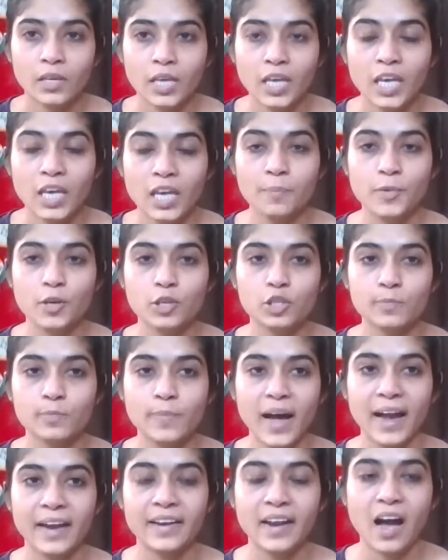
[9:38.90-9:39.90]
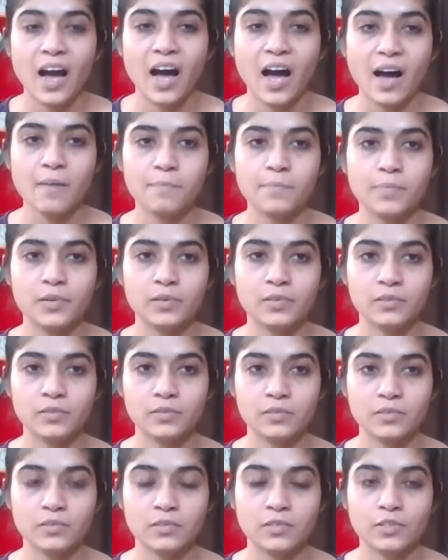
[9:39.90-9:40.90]
Keep your spine up,
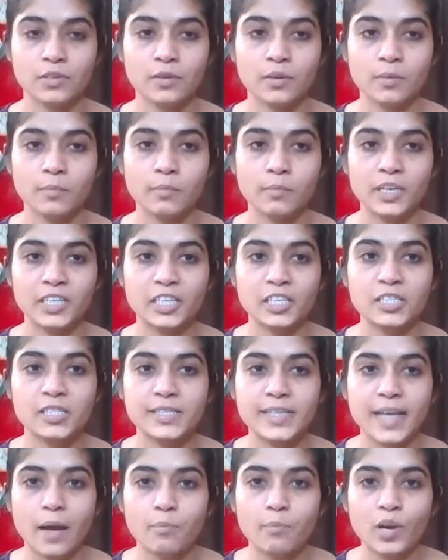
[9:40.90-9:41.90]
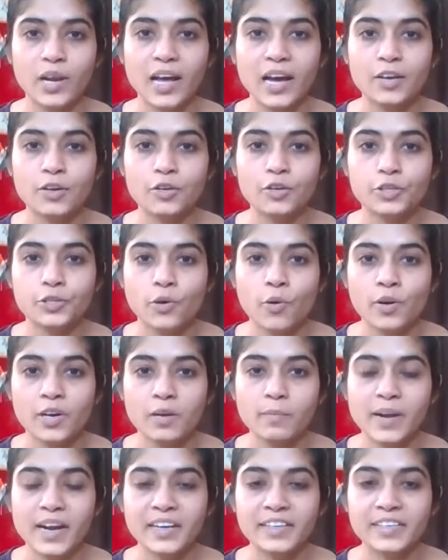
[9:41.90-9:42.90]
but scapula, your
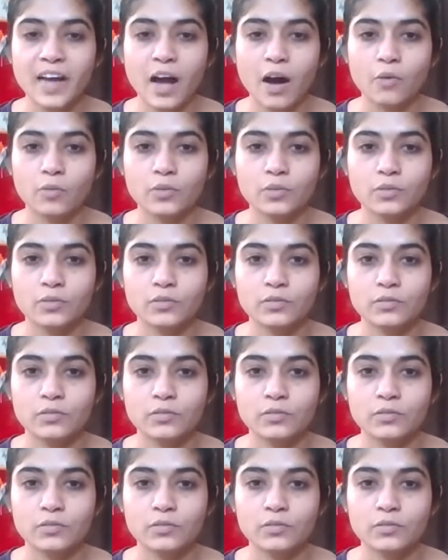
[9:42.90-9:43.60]
shoulder blade down.